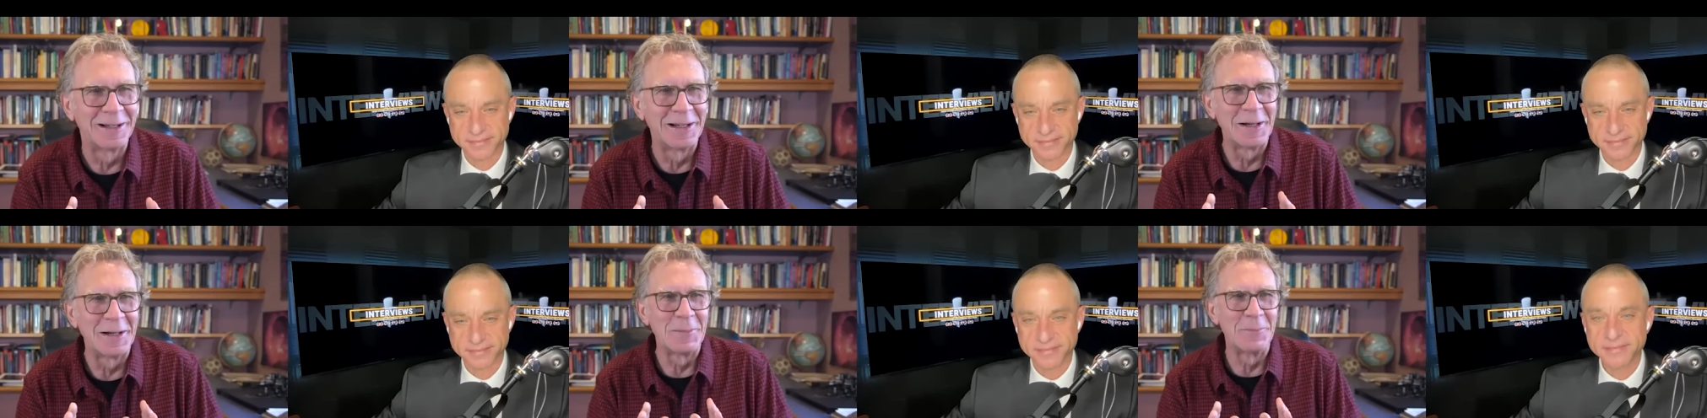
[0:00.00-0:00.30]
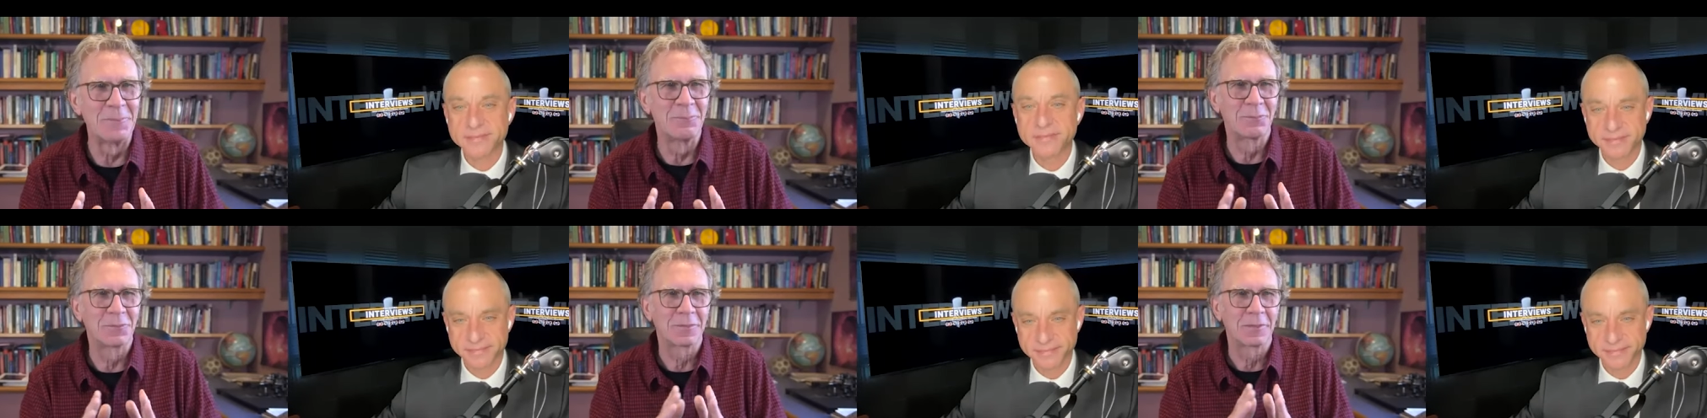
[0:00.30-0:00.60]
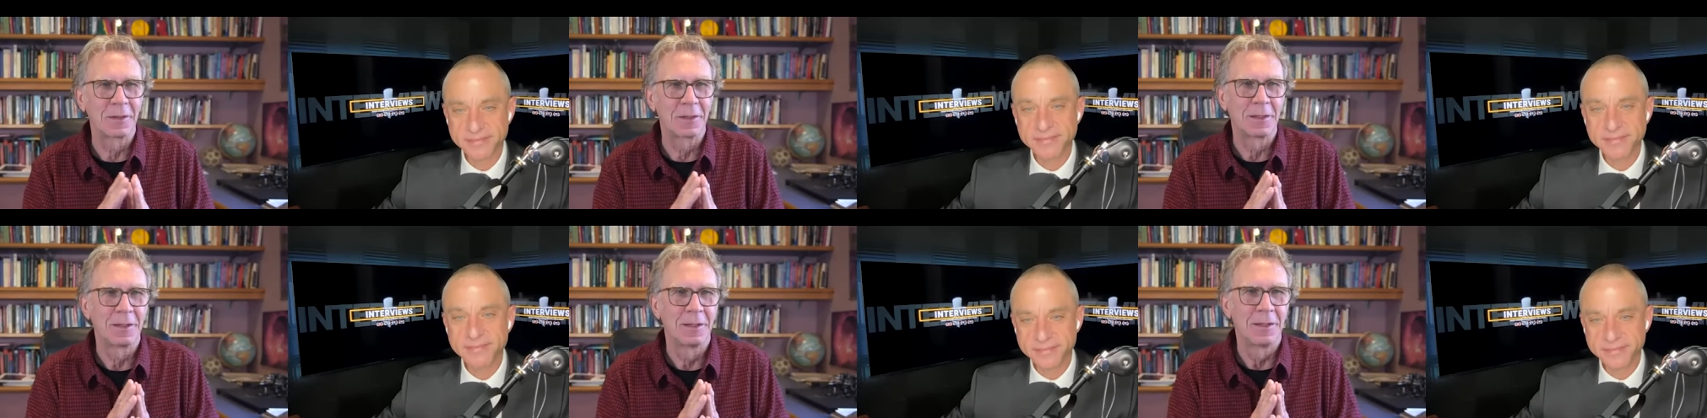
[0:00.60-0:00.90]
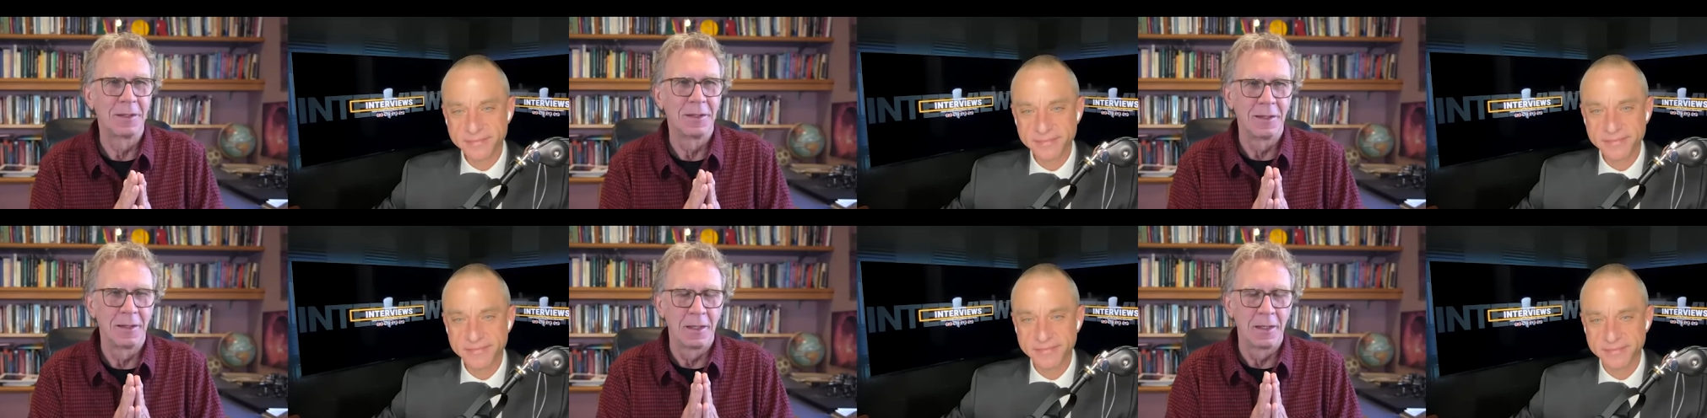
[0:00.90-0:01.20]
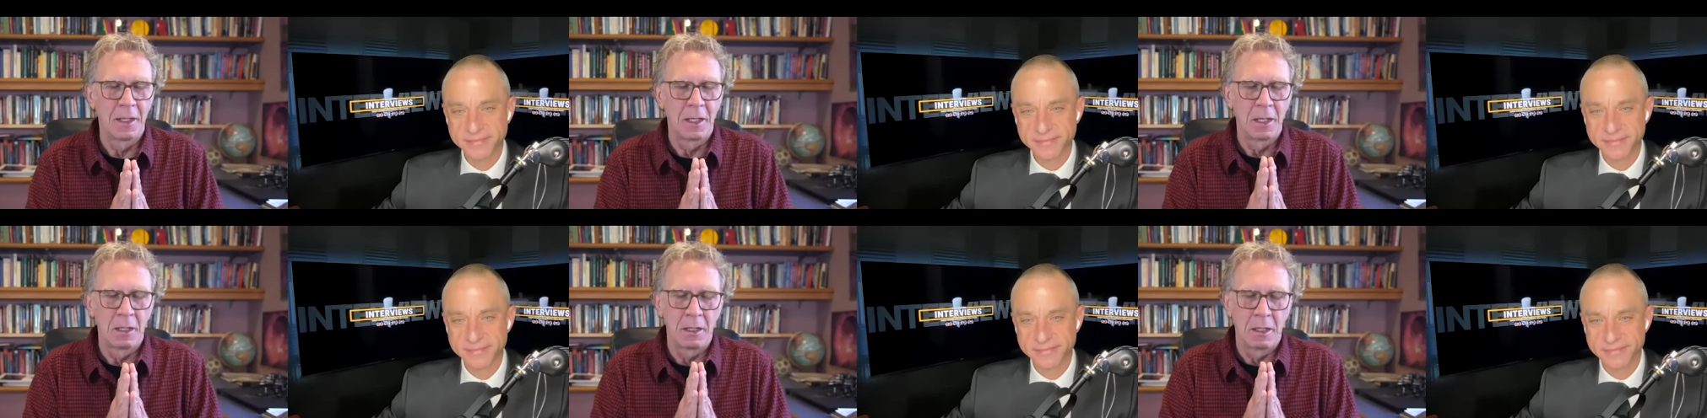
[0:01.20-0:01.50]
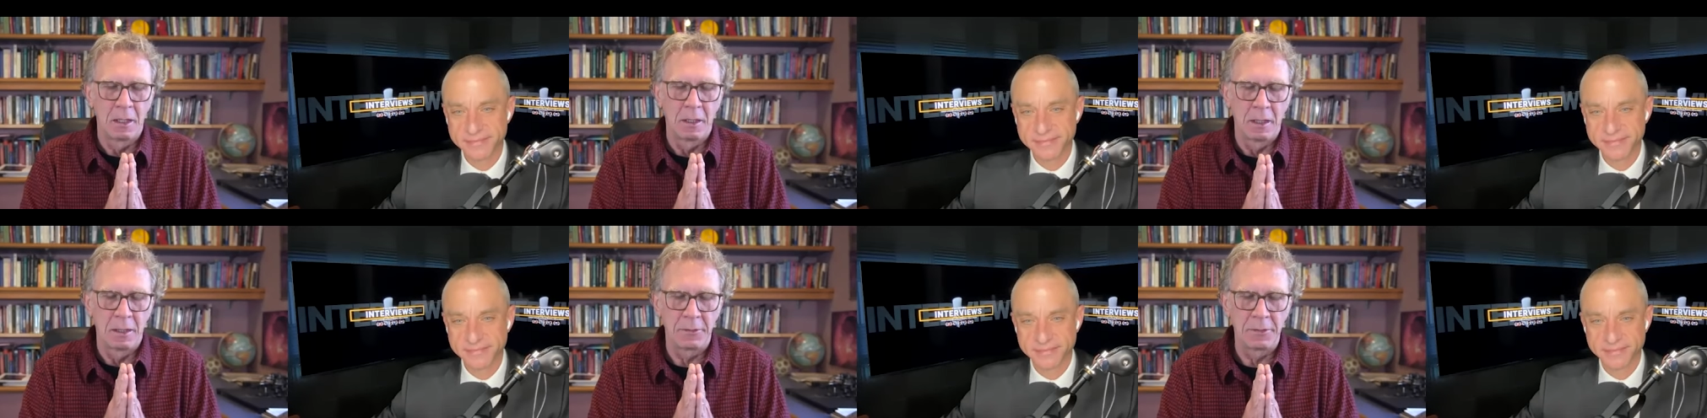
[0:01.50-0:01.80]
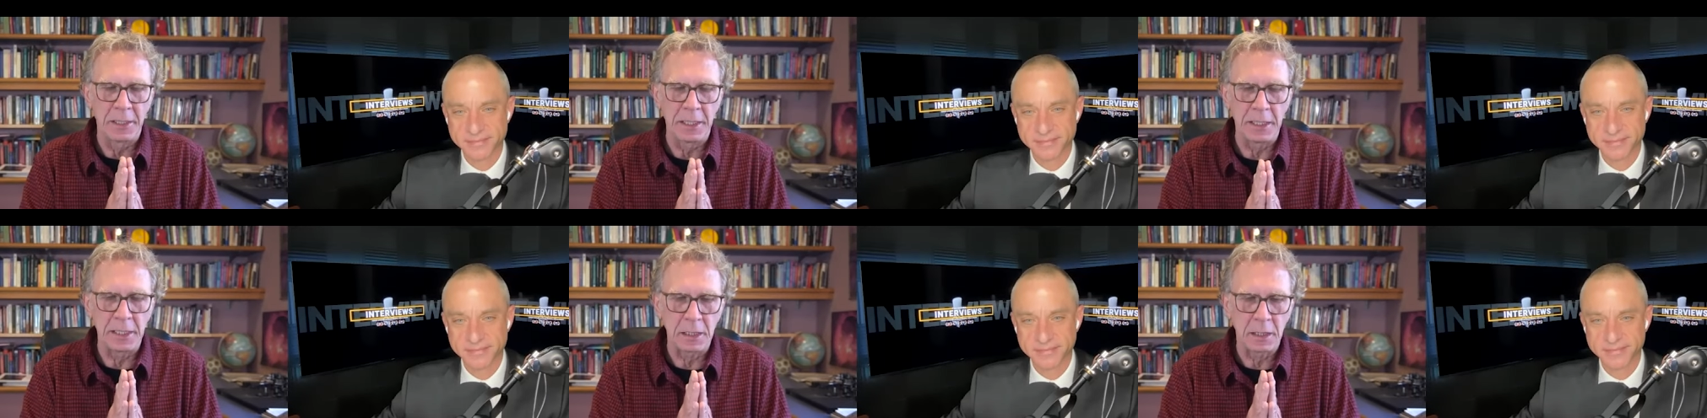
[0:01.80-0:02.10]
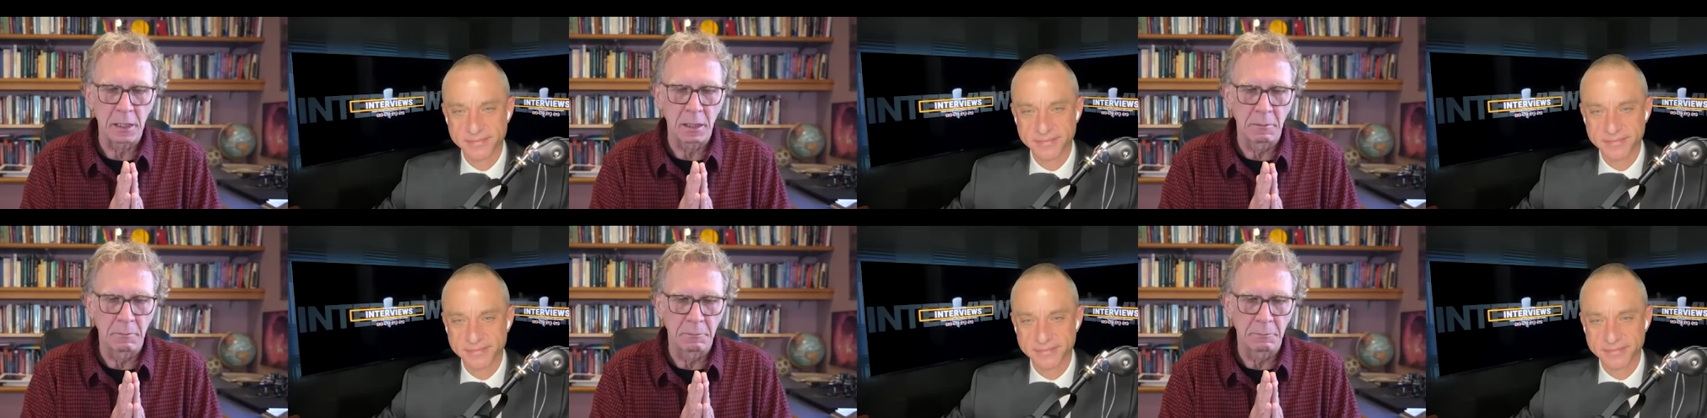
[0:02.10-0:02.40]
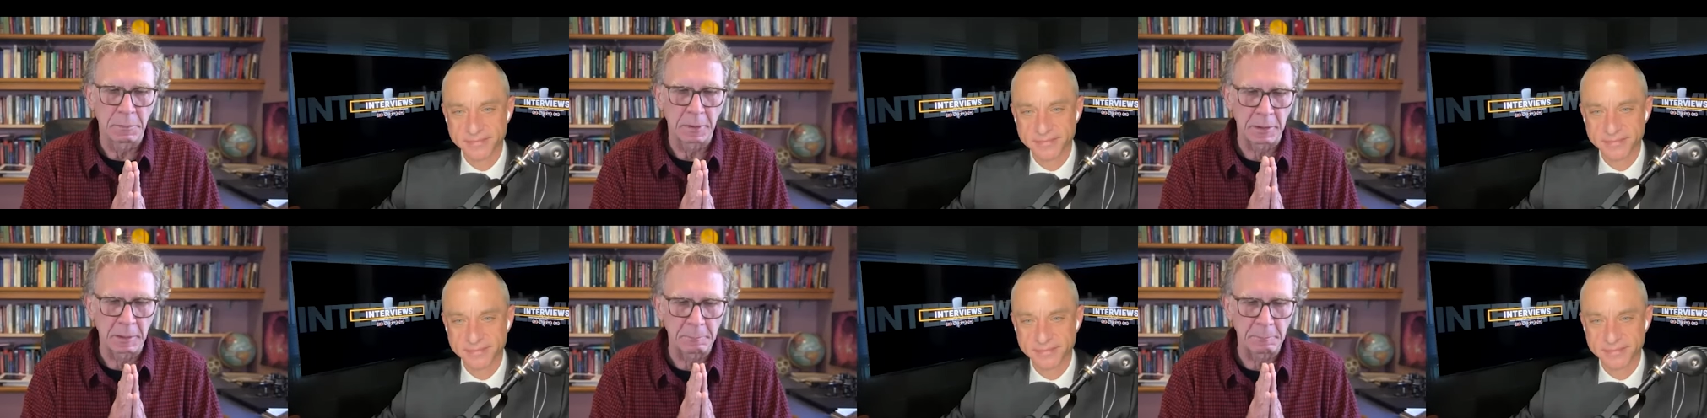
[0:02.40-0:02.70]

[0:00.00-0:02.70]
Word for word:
Speaker 1: um, the but the,